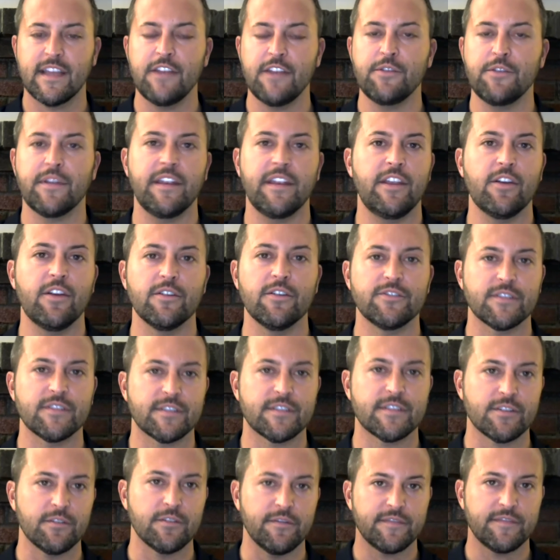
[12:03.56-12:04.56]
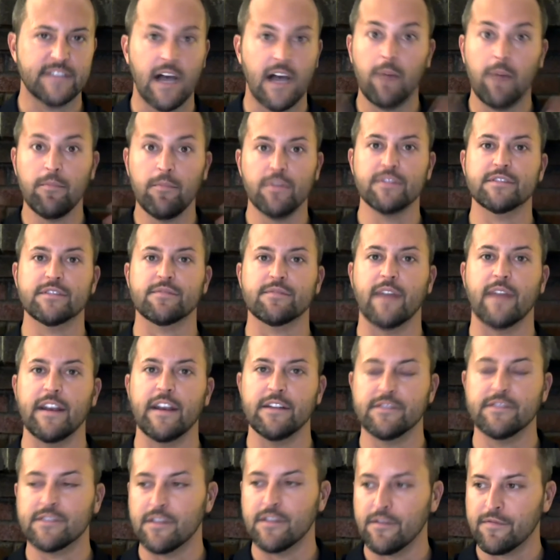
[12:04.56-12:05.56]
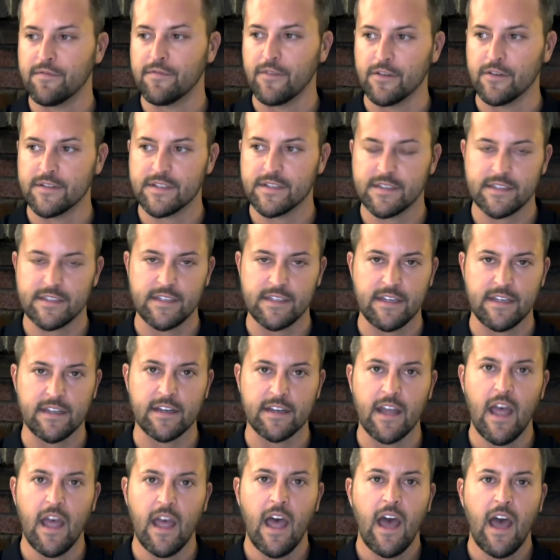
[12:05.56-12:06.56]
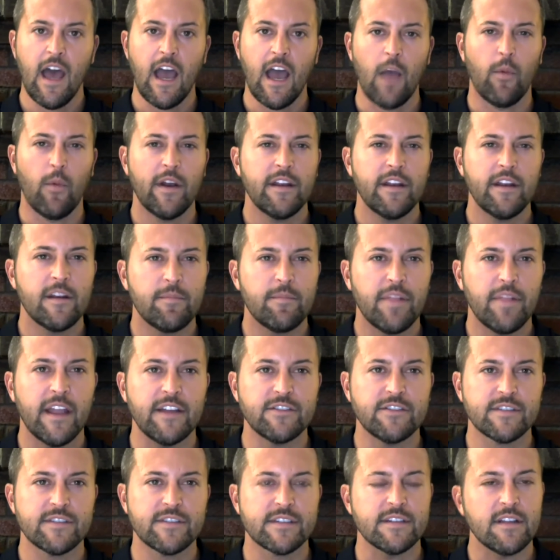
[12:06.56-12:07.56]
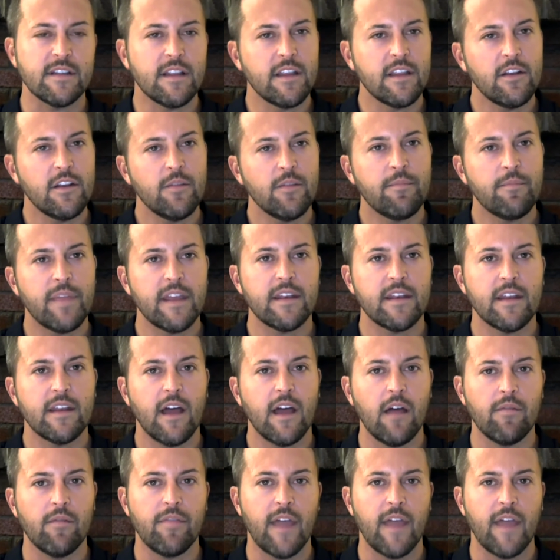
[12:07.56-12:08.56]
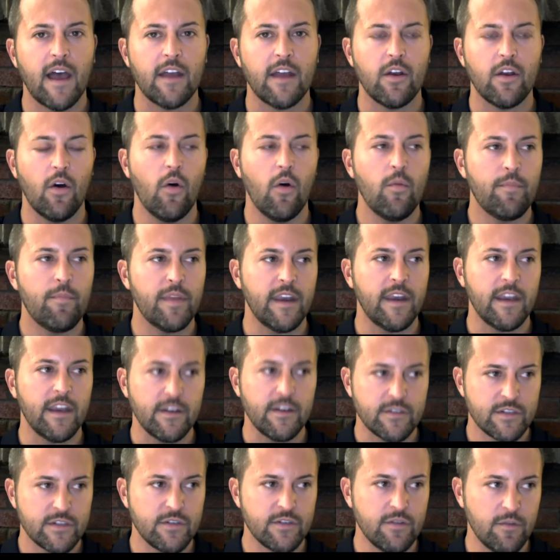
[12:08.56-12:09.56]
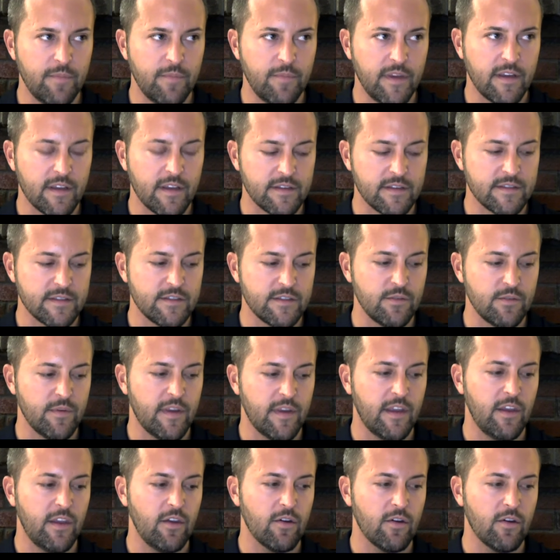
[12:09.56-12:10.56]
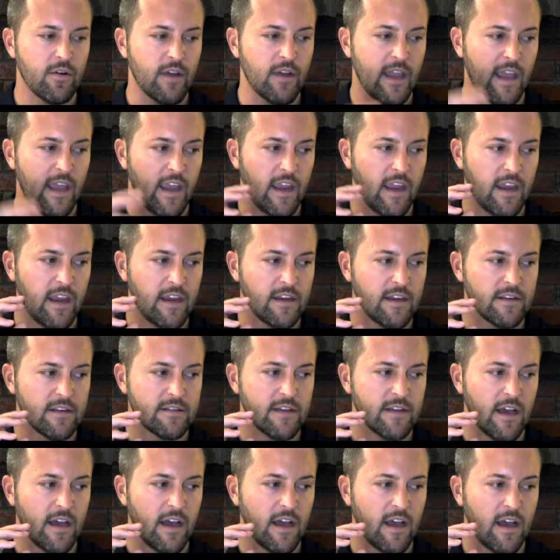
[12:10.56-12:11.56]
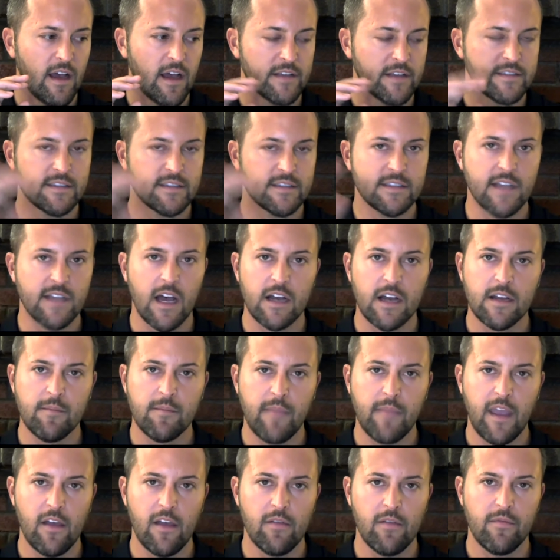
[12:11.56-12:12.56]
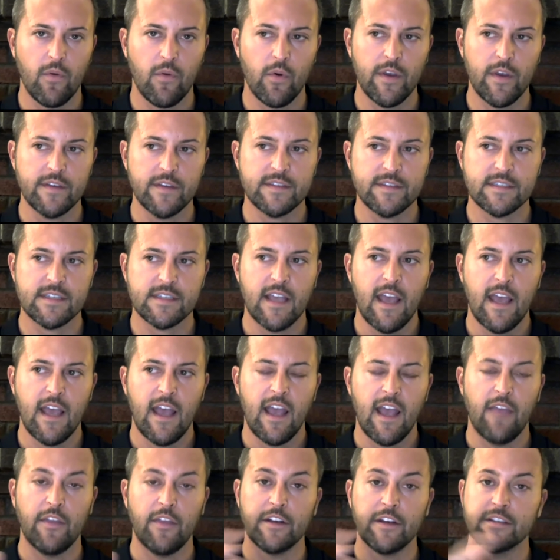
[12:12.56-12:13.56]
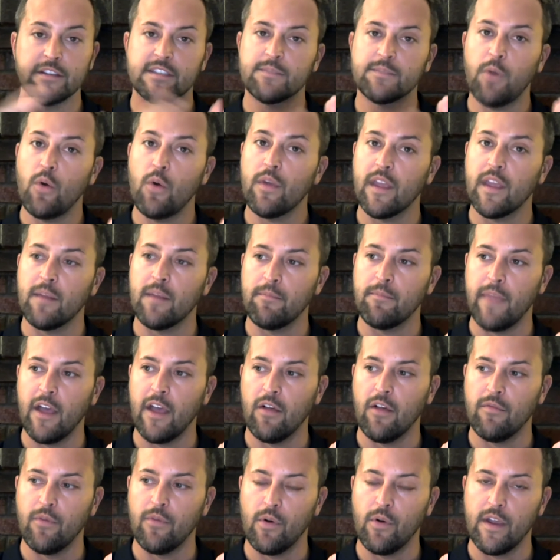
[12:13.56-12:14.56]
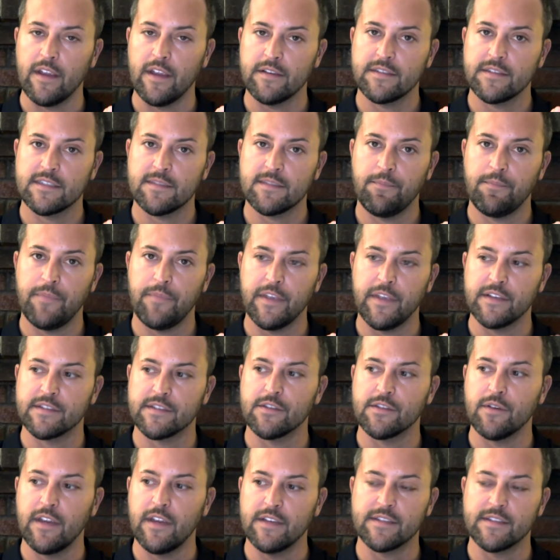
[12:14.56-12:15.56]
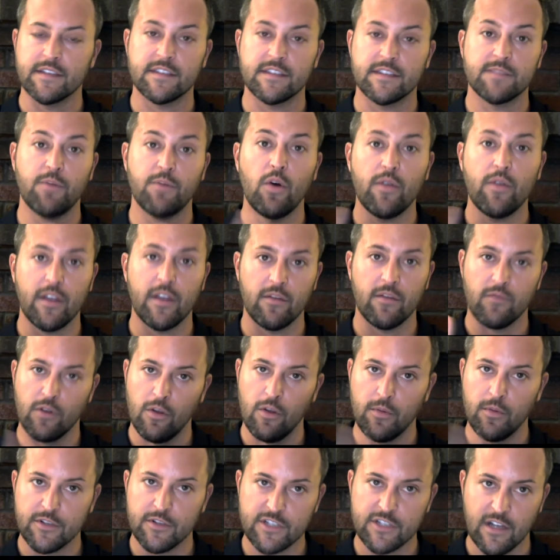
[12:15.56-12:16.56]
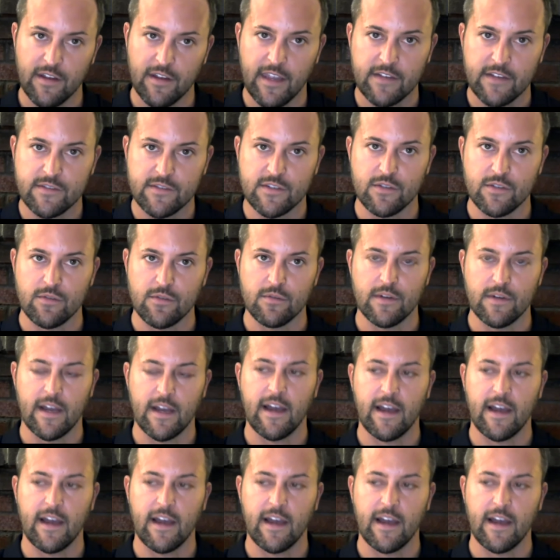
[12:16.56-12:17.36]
and you can hear it just sort of tumbles right into the first scene. I wanted to play just a little bit of that opening too, because you hear a sung male voice and then a spoken male voice, because there is a spoken role, which I'll get to